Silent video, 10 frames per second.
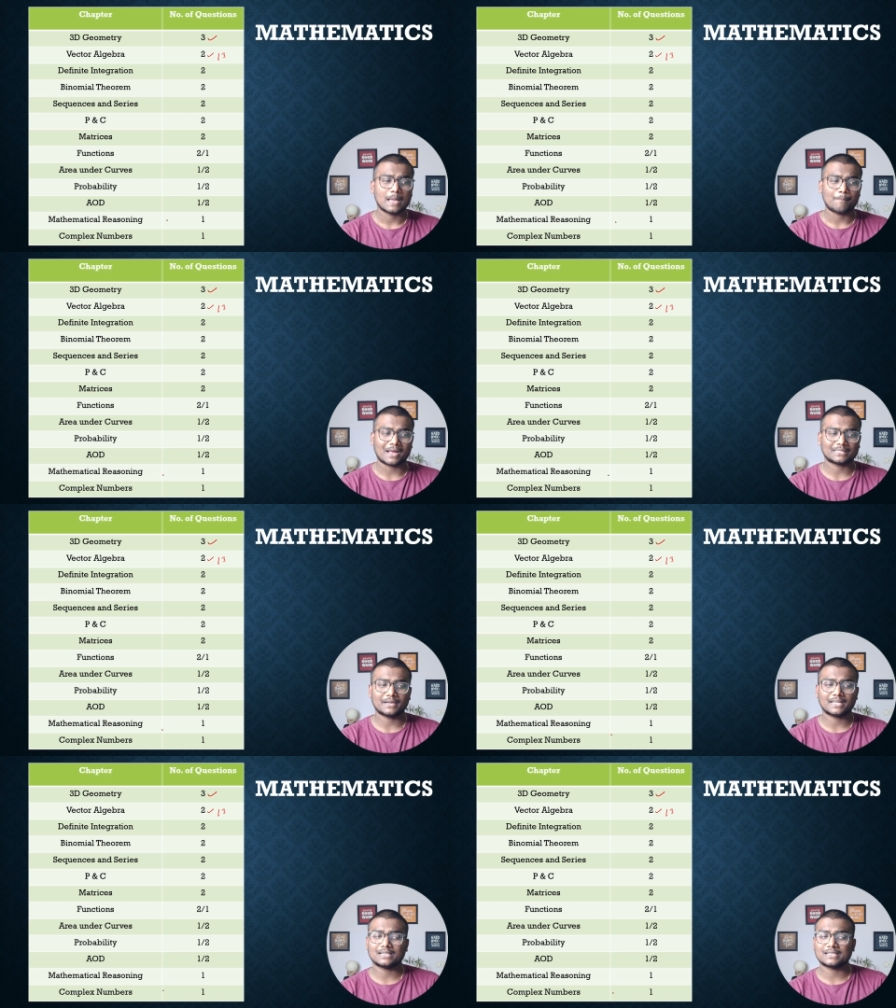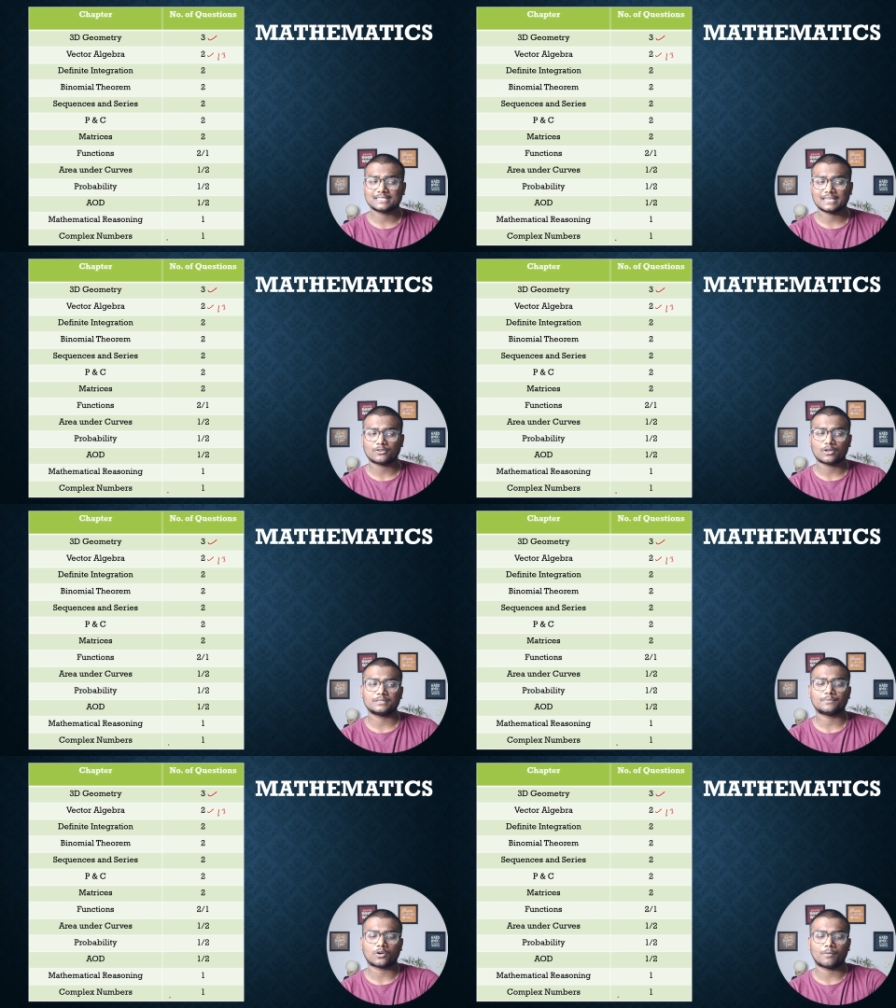mathematical reasoning
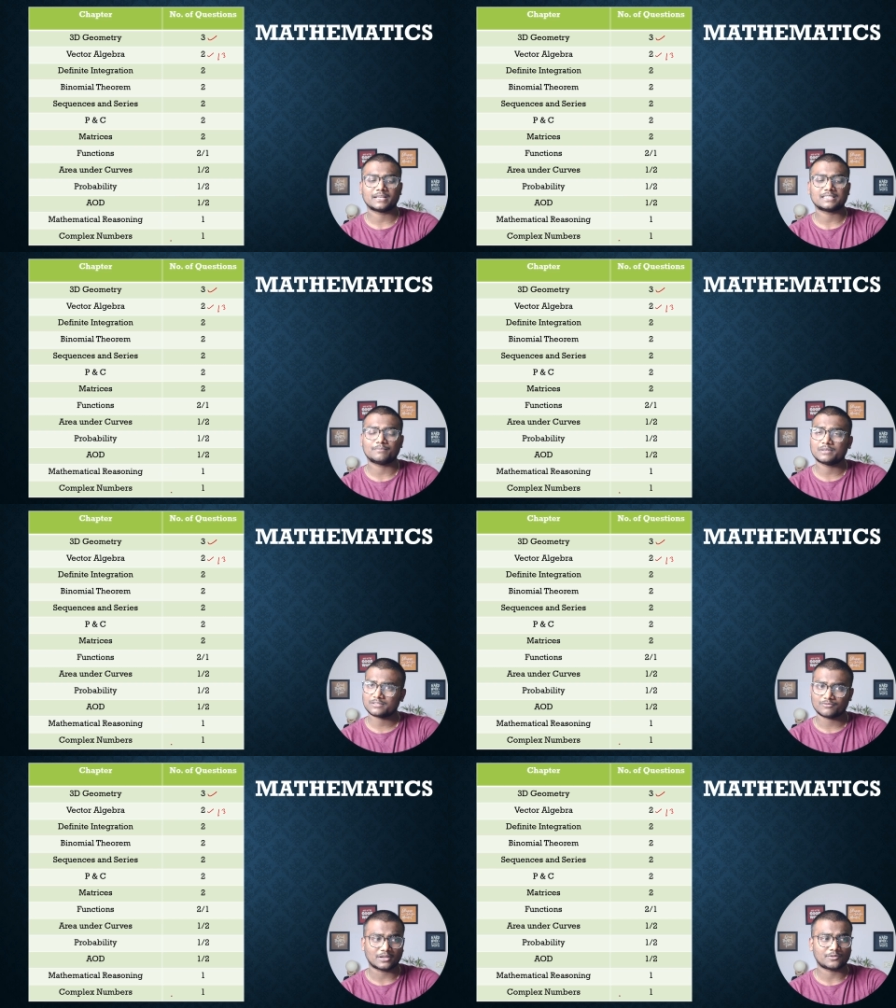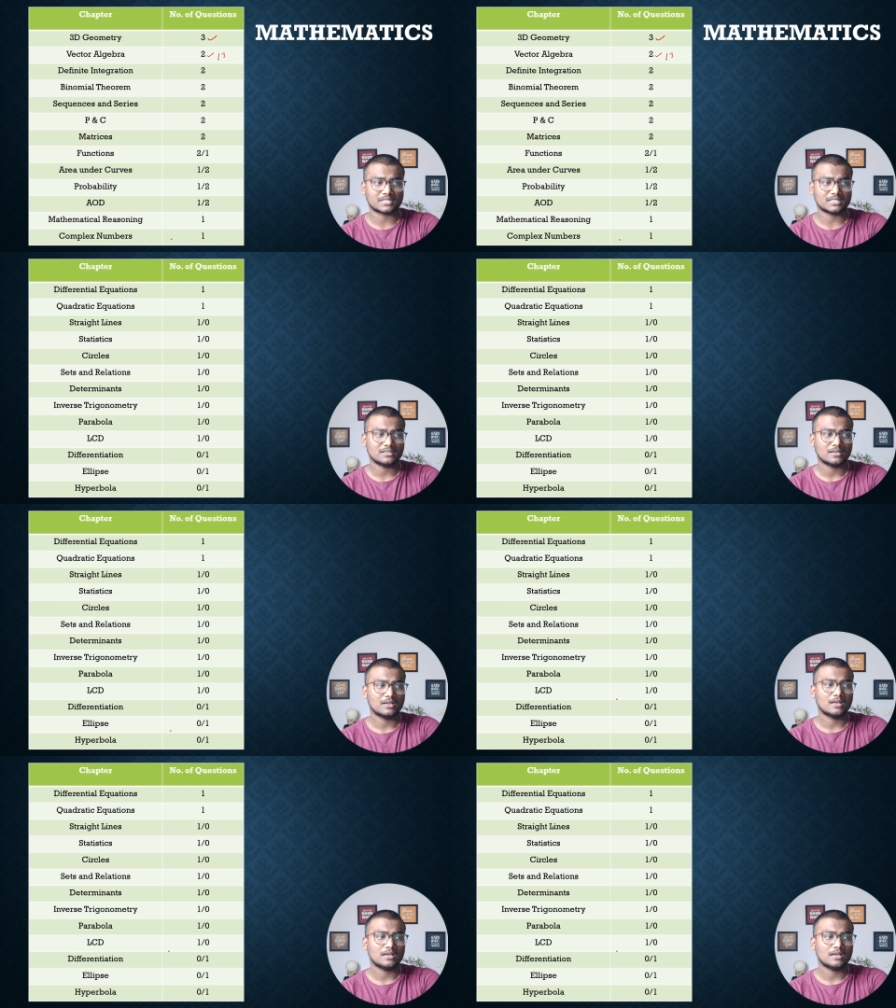concept, complex numbers 1 question,